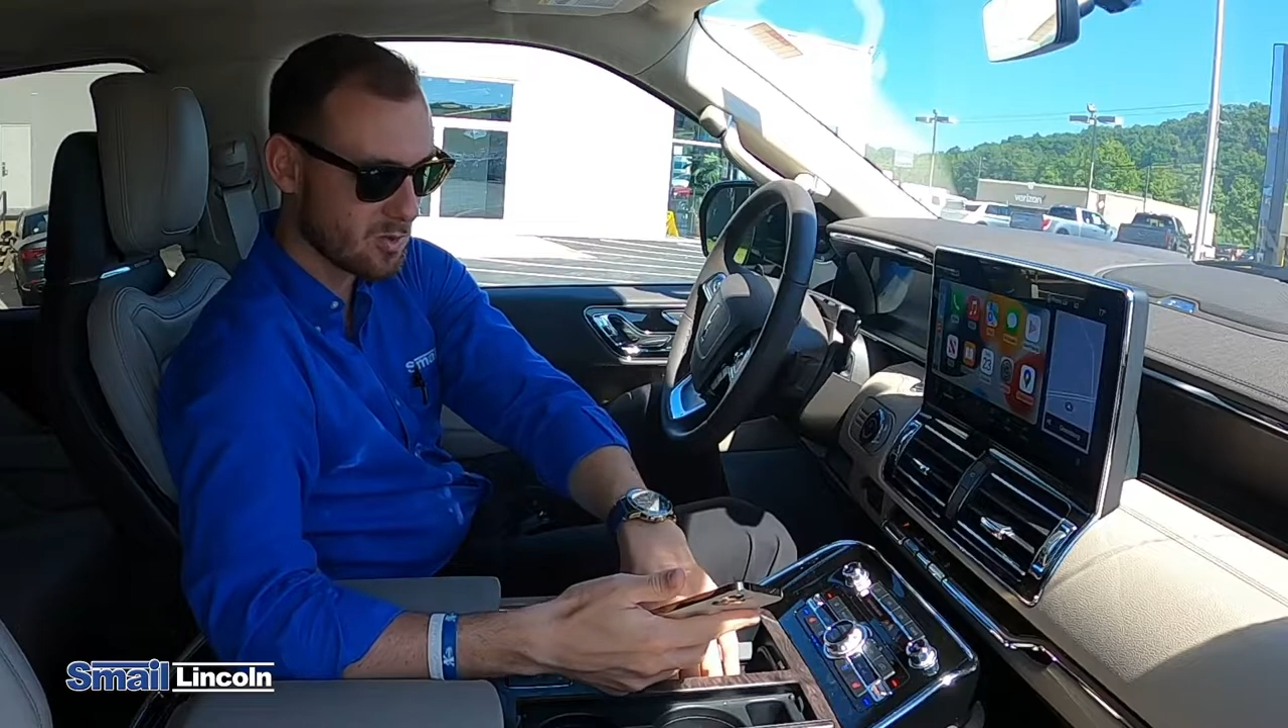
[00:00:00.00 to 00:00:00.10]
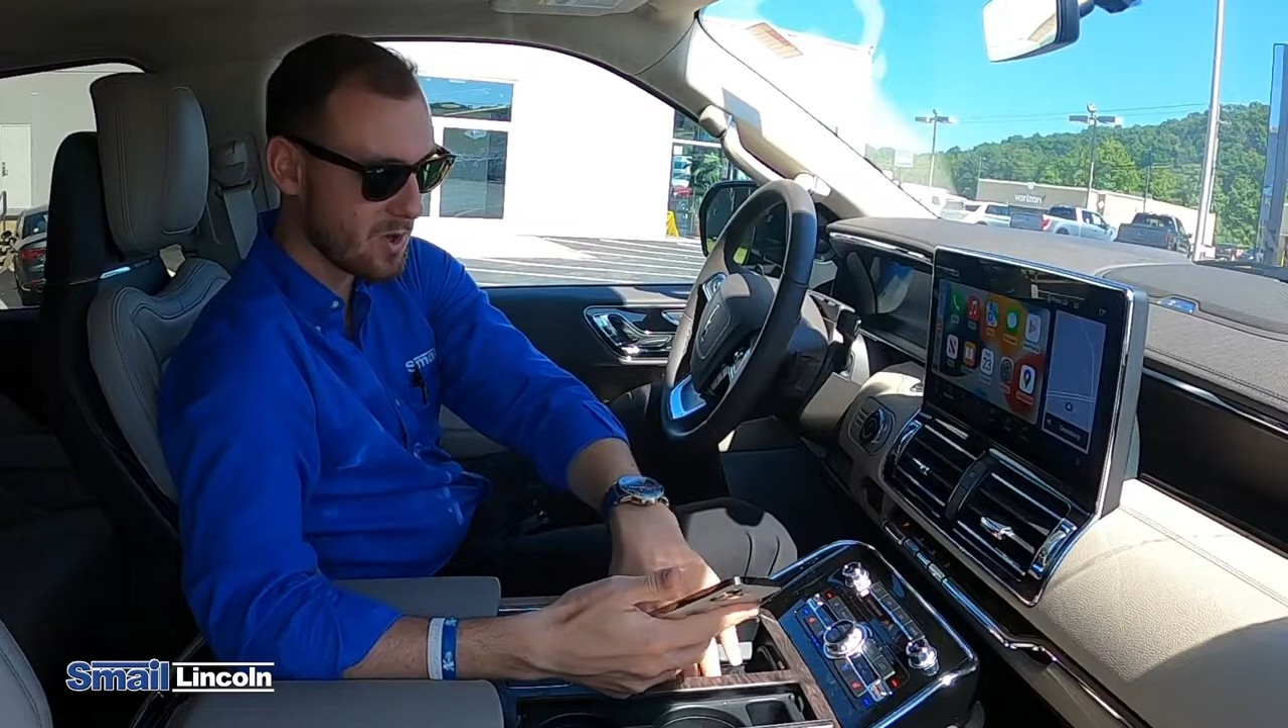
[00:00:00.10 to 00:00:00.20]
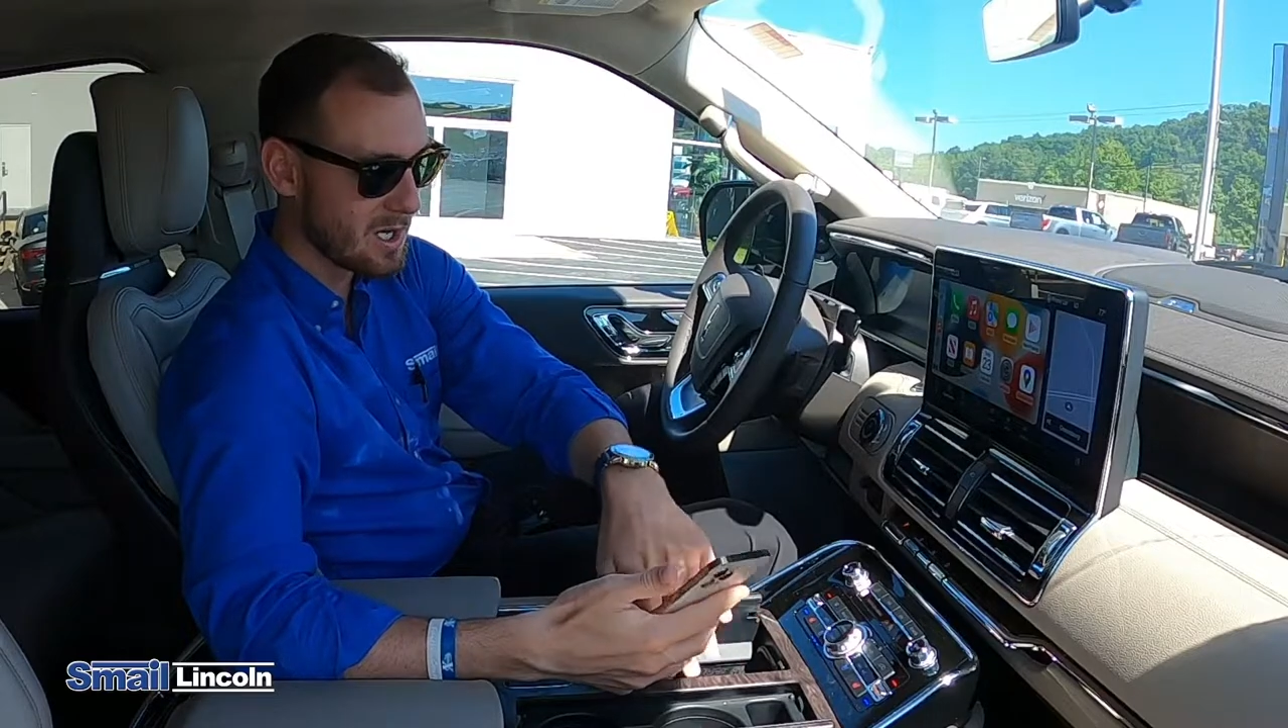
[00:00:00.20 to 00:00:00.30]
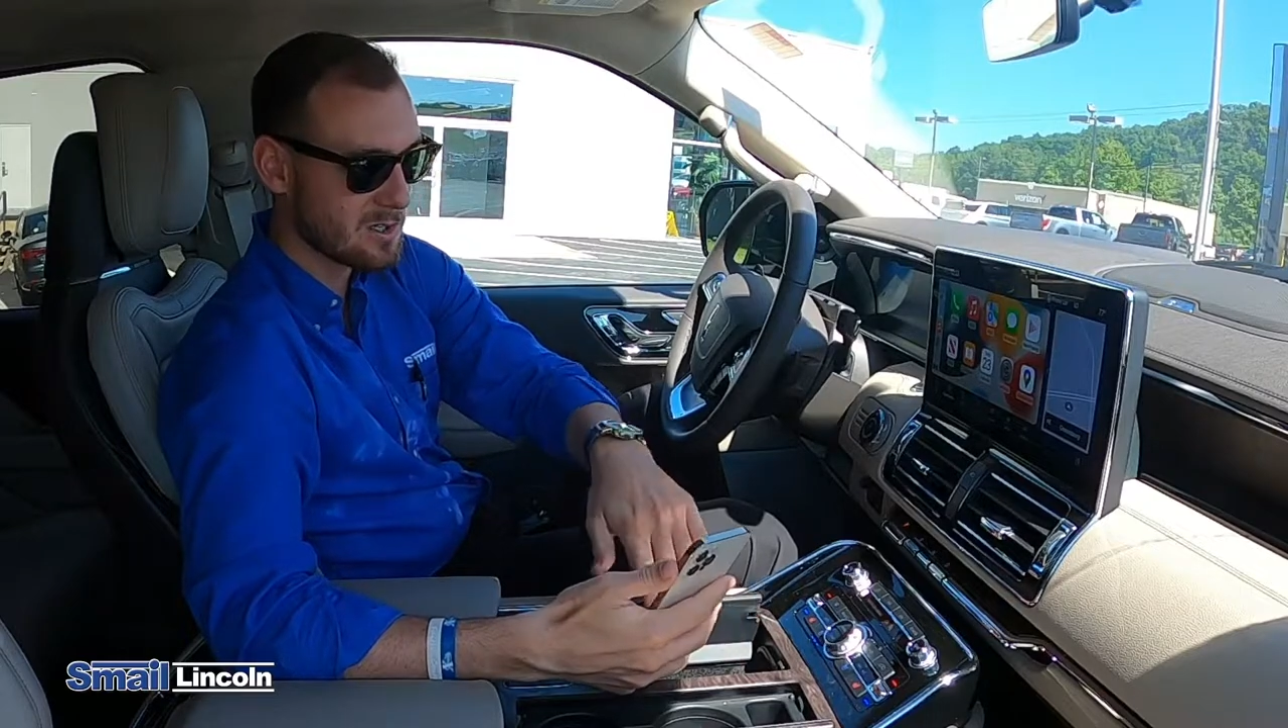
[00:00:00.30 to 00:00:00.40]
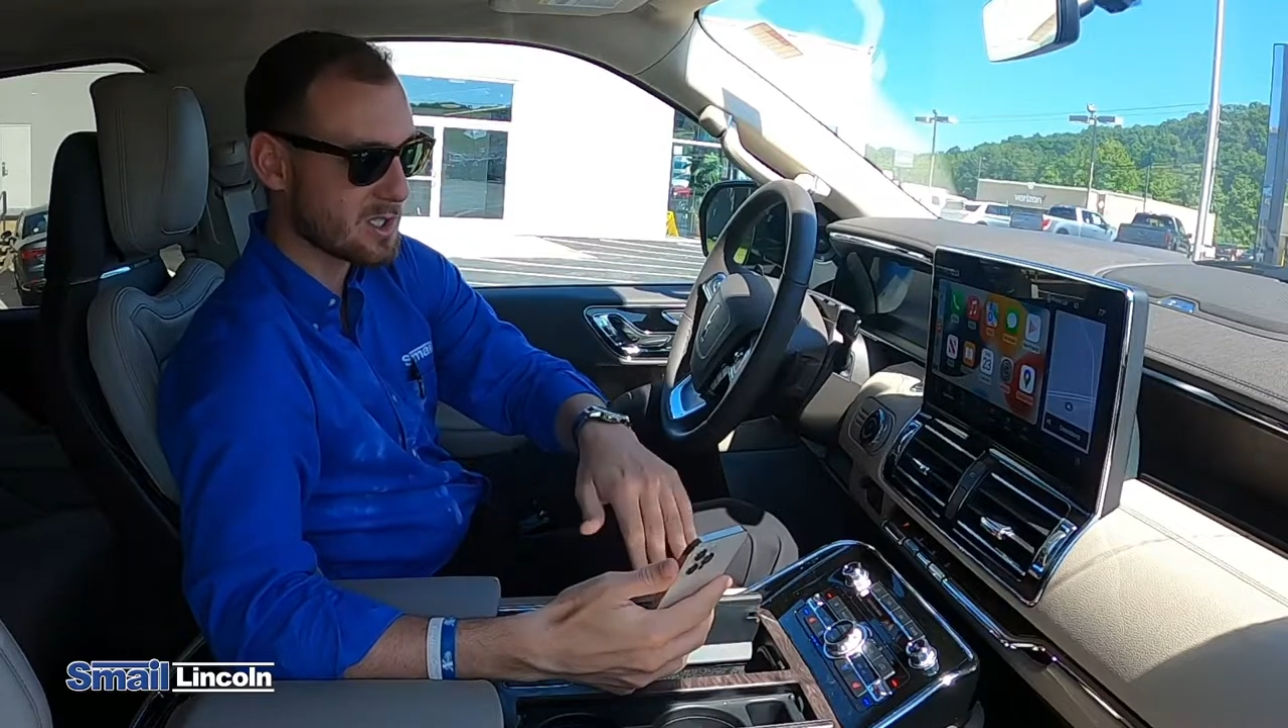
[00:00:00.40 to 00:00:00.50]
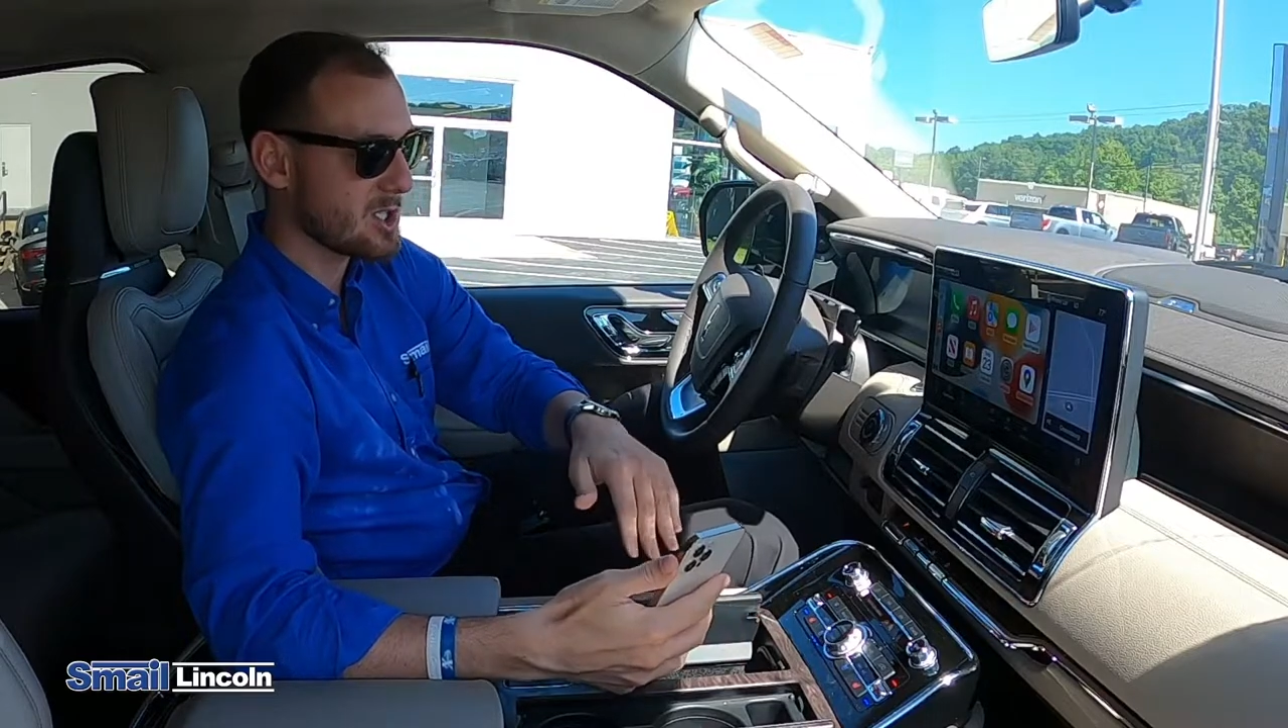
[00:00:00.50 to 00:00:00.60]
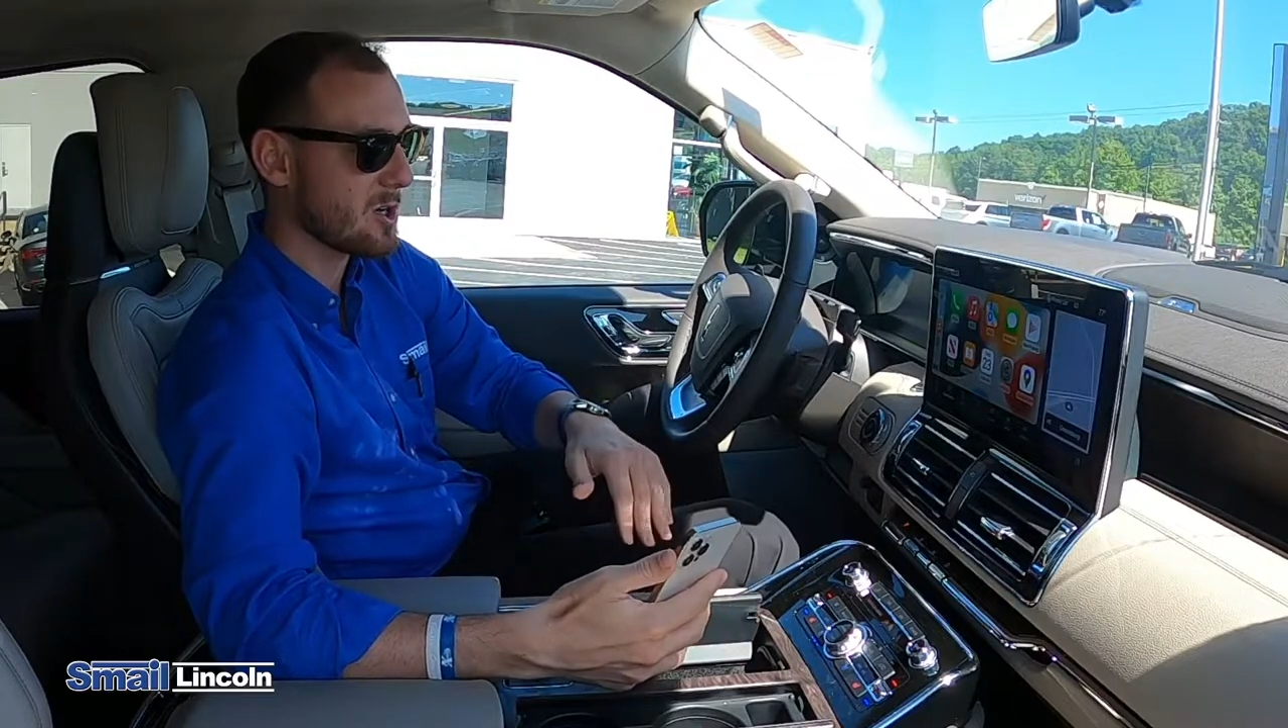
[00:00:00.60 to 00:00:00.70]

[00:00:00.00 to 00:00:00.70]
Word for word: on the wireless